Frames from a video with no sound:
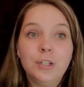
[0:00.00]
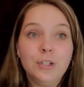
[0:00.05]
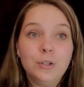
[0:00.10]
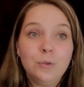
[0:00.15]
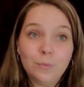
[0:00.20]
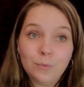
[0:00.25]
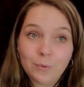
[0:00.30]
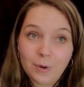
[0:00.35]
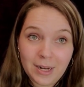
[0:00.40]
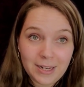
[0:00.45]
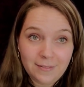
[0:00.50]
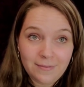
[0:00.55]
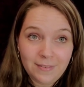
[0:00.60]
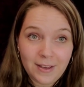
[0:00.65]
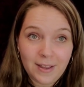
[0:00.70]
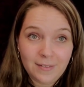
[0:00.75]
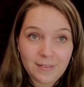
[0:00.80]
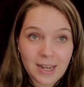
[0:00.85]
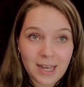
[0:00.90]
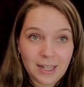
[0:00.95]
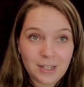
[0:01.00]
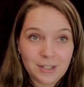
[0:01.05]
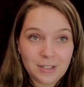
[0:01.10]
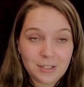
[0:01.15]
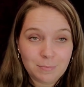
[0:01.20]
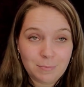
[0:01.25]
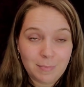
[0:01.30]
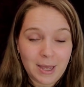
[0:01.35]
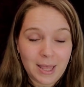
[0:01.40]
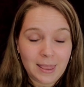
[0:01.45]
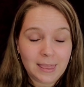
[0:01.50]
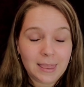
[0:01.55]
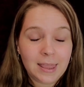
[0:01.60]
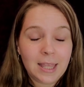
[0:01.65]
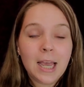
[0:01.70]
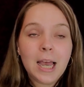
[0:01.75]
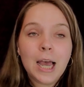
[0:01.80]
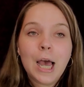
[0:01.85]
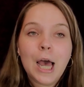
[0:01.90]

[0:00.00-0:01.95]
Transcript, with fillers: $25 a month.